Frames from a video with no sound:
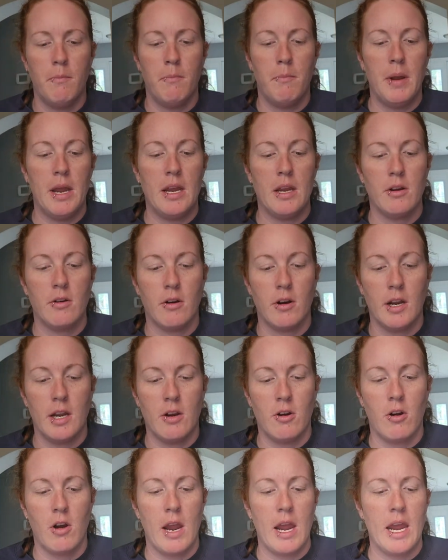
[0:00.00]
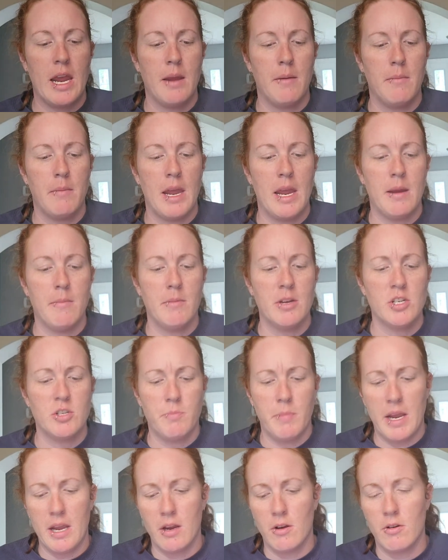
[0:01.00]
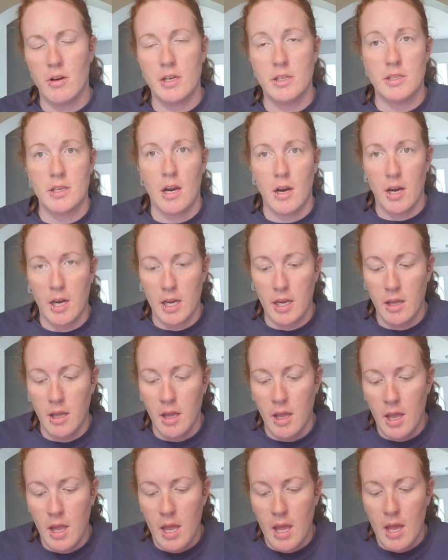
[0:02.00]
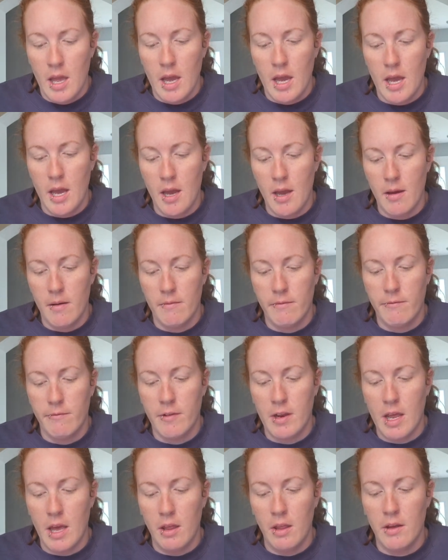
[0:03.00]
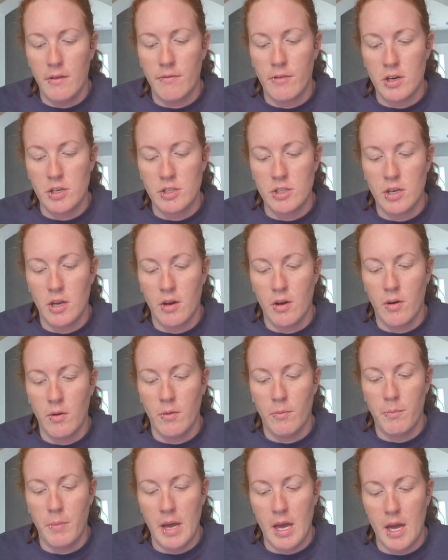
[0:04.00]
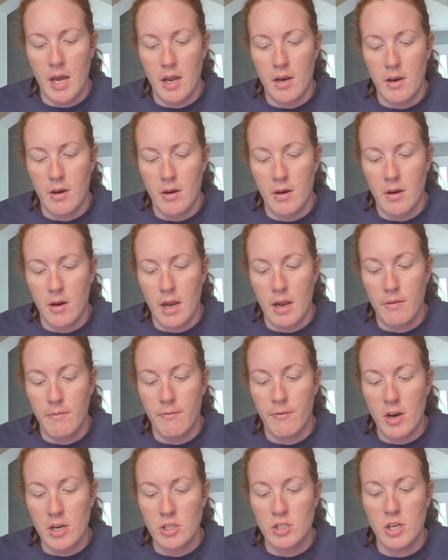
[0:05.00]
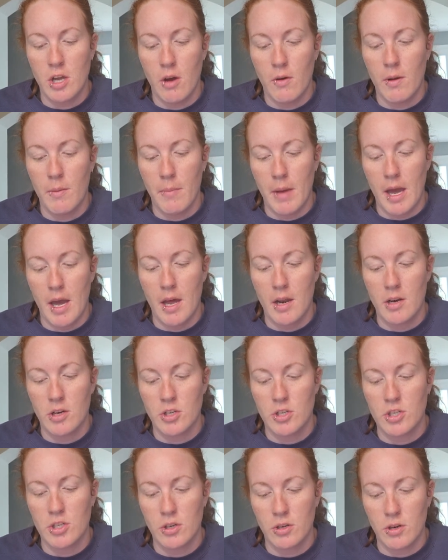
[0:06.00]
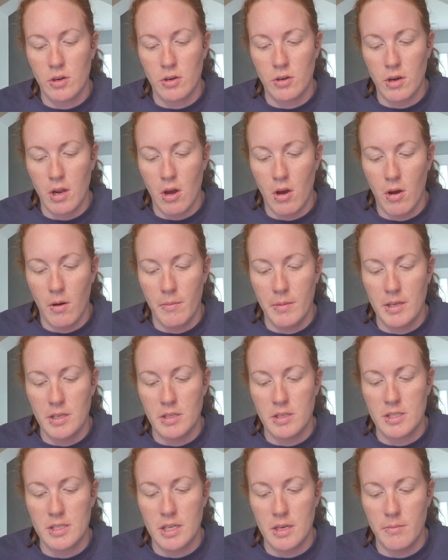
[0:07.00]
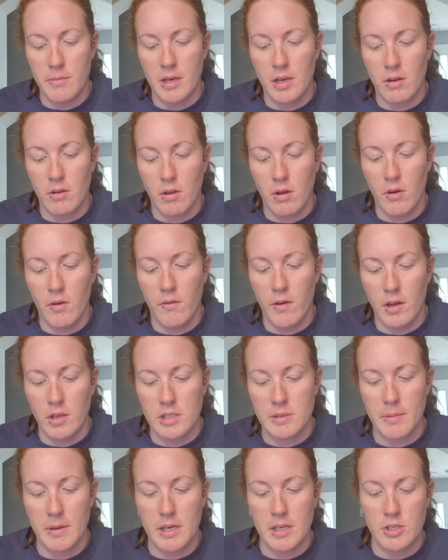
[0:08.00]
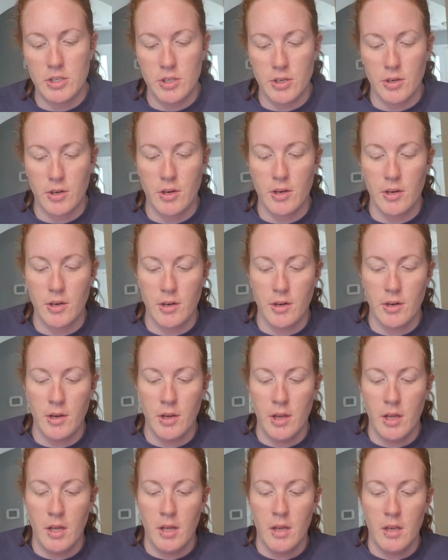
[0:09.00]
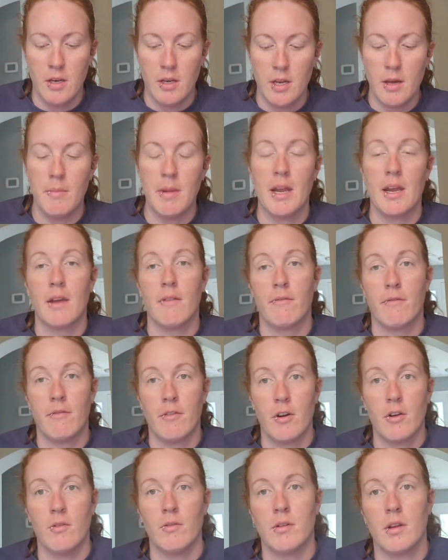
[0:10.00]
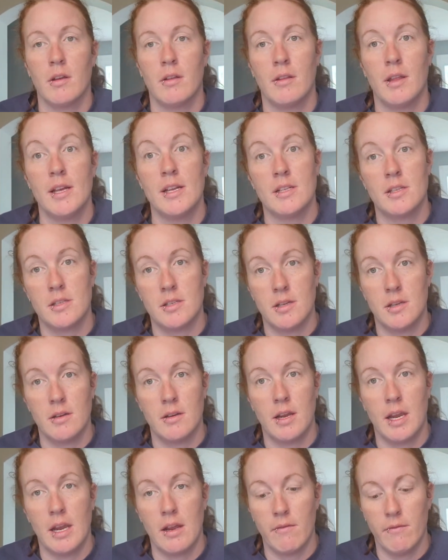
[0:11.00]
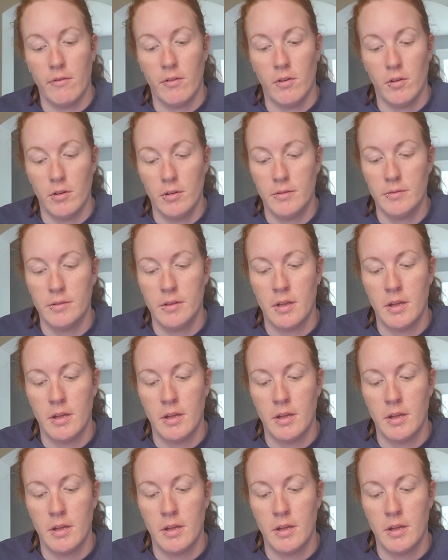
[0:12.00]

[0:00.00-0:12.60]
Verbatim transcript: Bakery or Am Amish Bakery, sorry. Uh, vanilla, fresh dough, batter, and fresh dough and batter, sugar, almonds, cinnamon, clove, allspice, sugar, nutmeg, and fruit. That's a handful.